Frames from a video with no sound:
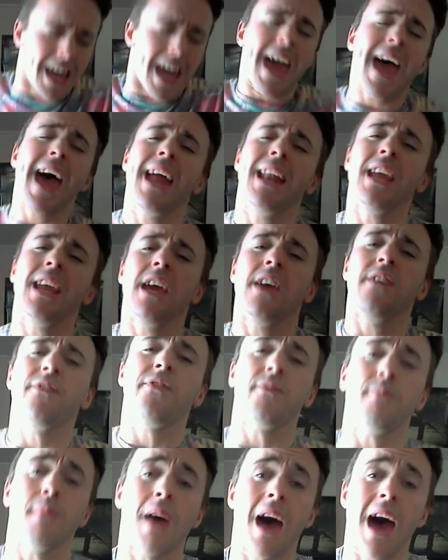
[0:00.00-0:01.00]
And
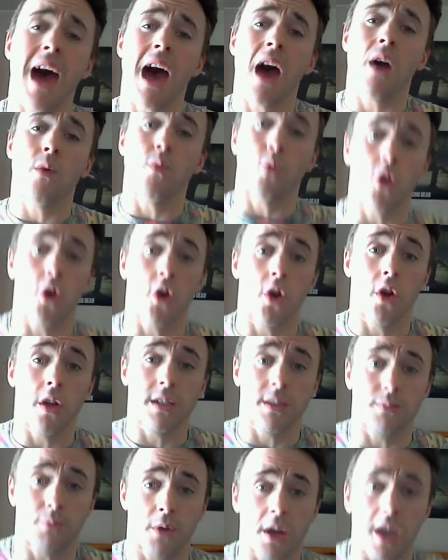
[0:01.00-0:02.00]
if my
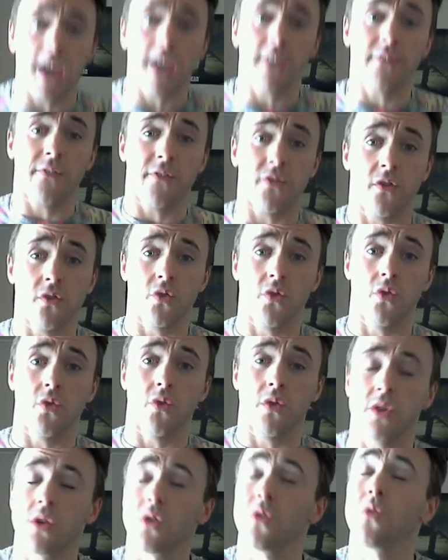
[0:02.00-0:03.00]
words break
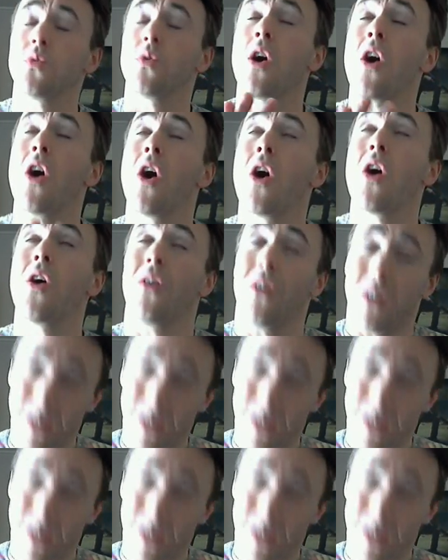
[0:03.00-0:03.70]
through the wall